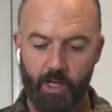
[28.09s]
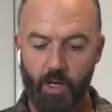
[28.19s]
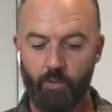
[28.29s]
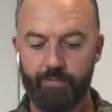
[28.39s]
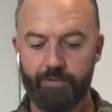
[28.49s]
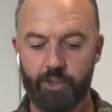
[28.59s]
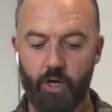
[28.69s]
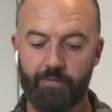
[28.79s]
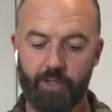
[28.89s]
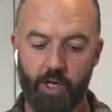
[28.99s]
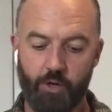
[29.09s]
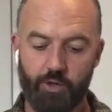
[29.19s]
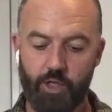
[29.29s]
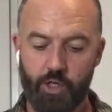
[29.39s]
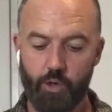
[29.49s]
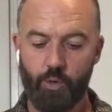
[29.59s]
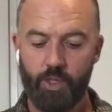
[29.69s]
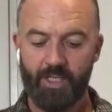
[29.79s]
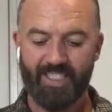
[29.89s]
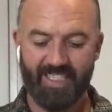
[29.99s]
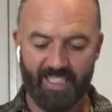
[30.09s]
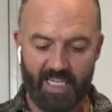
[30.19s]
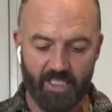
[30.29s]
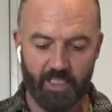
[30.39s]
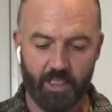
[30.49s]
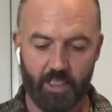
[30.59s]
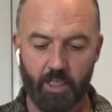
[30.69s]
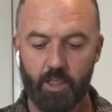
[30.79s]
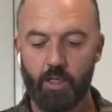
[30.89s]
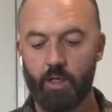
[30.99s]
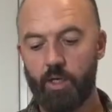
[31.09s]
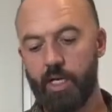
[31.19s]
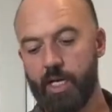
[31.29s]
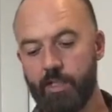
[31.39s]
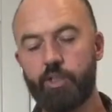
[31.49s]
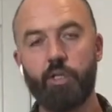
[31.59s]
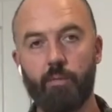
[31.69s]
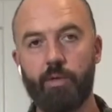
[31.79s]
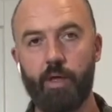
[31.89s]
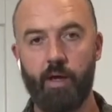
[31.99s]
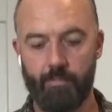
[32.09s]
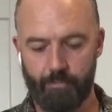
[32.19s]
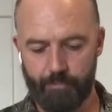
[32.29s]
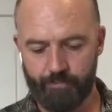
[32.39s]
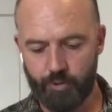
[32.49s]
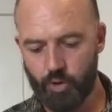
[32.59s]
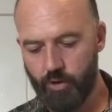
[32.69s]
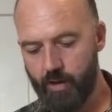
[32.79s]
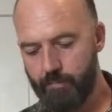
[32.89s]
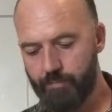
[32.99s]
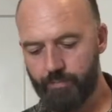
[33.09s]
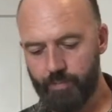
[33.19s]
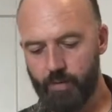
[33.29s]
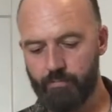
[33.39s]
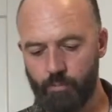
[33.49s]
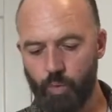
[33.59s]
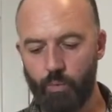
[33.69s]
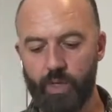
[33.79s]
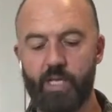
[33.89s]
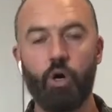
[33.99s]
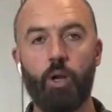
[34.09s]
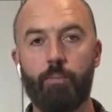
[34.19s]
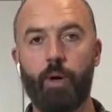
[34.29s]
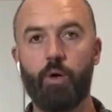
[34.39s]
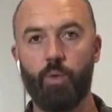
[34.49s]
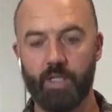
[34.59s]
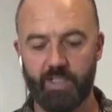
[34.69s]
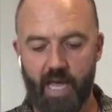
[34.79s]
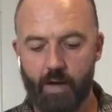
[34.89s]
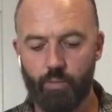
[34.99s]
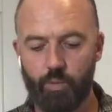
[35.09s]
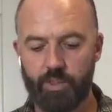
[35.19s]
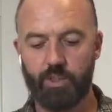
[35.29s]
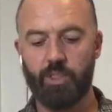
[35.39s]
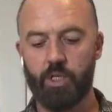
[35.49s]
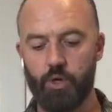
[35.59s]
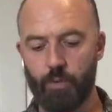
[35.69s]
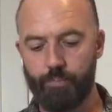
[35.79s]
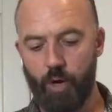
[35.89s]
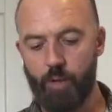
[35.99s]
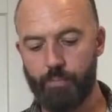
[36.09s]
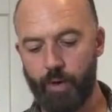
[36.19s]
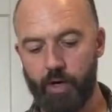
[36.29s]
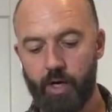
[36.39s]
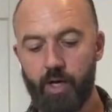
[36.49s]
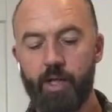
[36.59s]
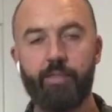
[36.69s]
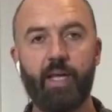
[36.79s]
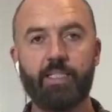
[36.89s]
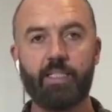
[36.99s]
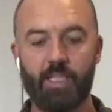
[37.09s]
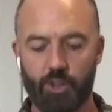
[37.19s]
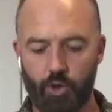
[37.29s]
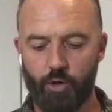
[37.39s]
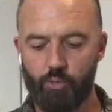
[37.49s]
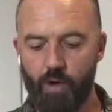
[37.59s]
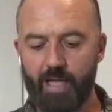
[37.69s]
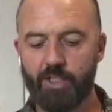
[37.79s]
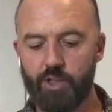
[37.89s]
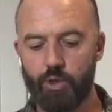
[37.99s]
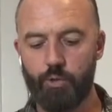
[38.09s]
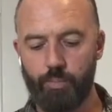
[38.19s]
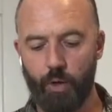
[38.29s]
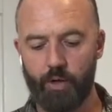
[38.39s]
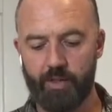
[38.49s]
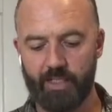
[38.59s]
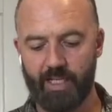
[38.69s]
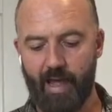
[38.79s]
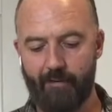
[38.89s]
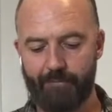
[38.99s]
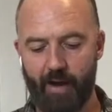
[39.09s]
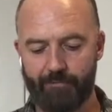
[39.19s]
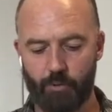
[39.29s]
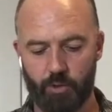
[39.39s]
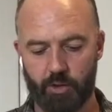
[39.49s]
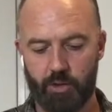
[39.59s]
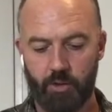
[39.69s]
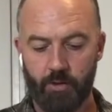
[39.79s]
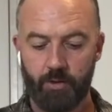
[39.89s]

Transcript: And we've served it out to you seasoned in some of the sort of what we call beurre noisette, which is the nut brown butter, that the sort of residue butter that's left afterwards.